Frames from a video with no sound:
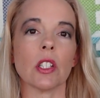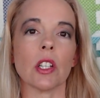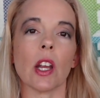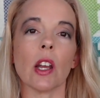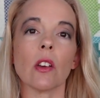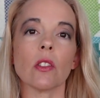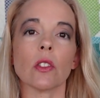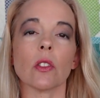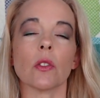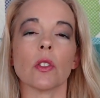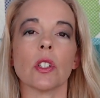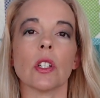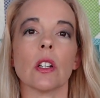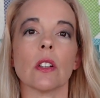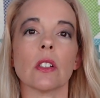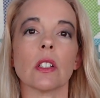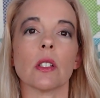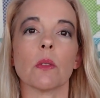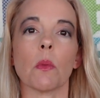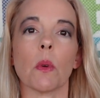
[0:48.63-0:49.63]
I also share
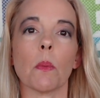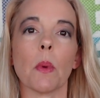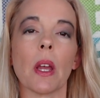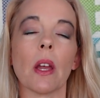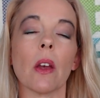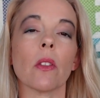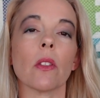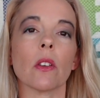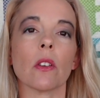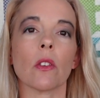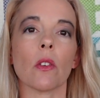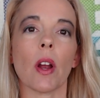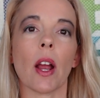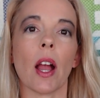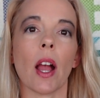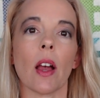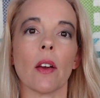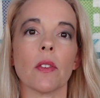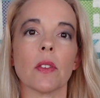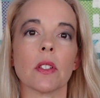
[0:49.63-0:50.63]
some of my other
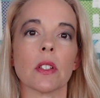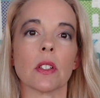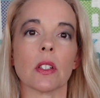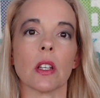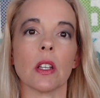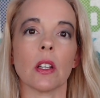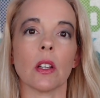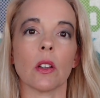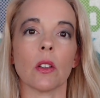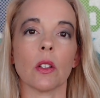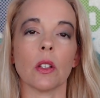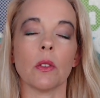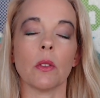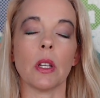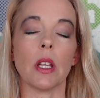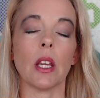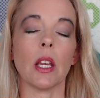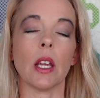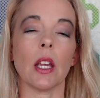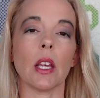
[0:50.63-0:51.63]
crafts,
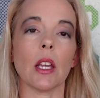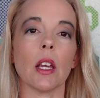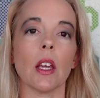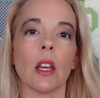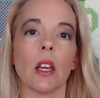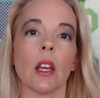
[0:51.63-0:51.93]
including